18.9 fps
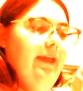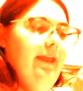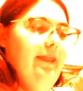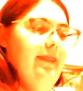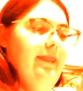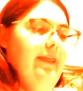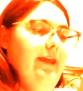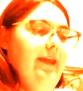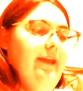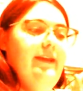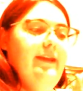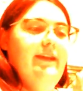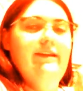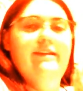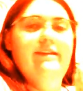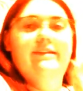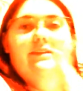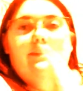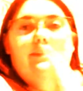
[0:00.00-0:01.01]
That
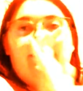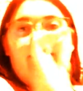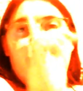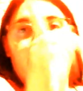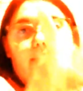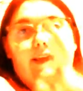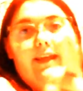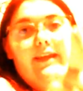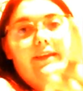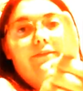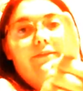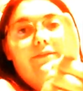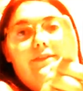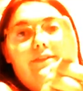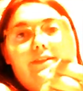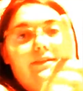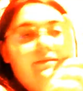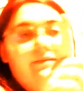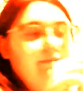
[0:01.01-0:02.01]
is
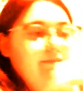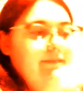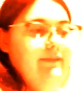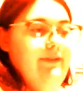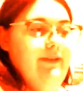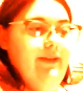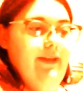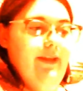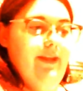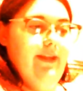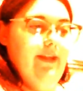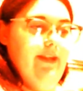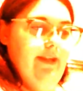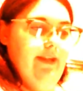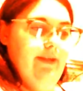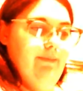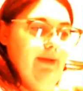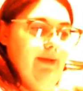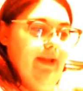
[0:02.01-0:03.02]
saved
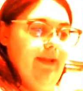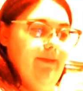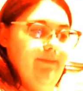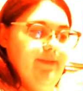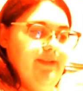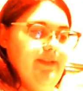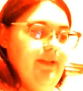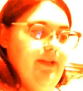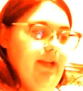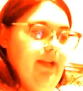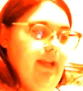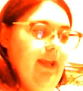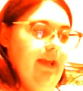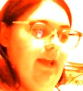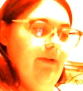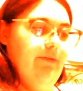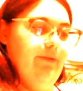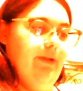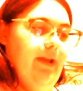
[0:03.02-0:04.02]
in my Amazon account.